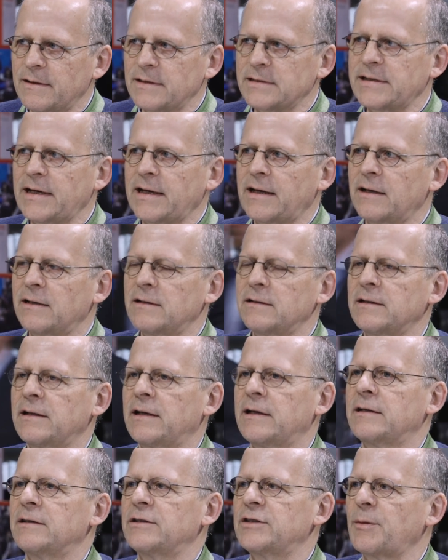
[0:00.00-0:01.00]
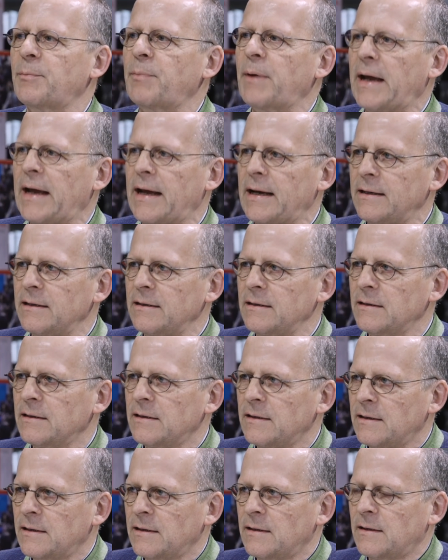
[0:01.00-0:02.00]
the second in Japan
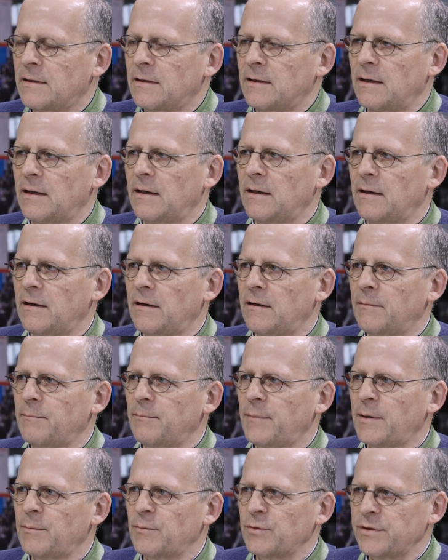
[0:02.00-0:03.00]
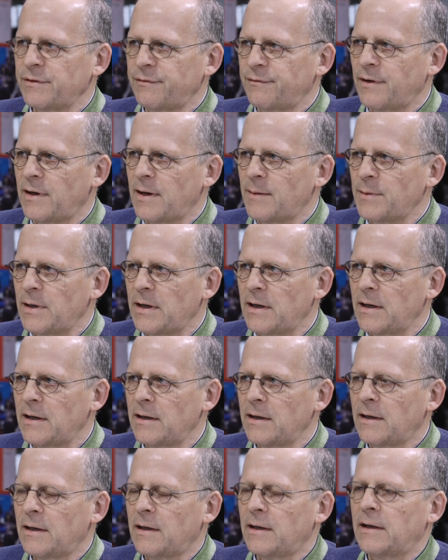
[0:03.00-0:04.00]
by Mundi Pharma,
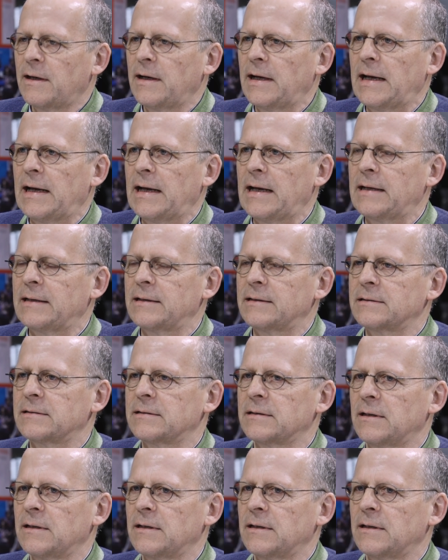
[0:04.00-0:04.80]
and